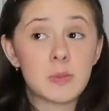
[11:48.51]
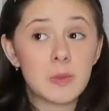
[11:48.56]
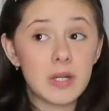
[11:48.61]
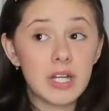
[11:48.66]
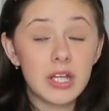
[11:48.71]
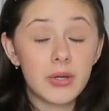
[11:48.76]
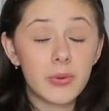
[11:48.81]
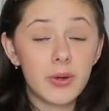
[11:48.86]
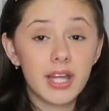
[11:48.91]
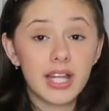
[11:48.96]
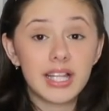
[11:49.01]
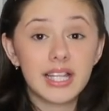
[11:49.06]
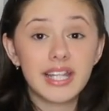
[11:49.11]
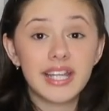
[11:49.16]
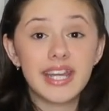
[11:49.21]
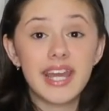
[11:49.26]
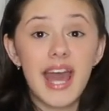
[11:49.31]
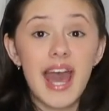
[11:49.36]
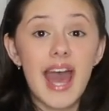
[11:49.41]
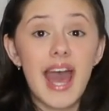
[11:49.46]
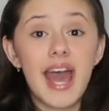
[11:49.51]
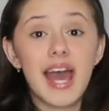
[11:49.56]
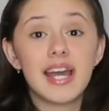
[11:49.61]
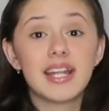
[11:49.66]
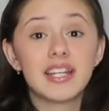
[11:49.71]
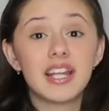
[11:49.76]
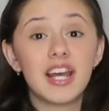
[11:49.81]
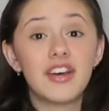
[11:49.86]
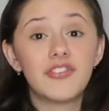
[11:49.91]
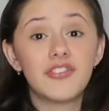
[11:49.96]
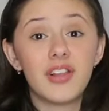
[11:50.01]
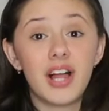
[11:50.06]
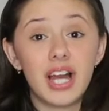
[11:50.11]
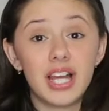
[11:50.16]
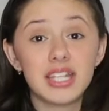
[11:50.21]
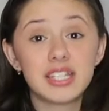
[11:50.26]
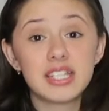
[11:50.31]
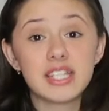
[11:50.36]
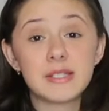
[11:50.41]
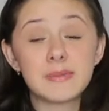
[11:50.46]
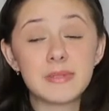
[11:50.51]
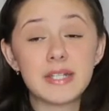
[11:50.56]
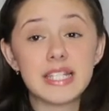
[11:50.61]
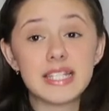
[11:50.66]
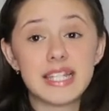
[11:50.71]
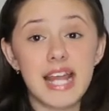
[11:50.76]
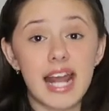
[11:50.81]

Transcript: pretty quickly and a flying spin is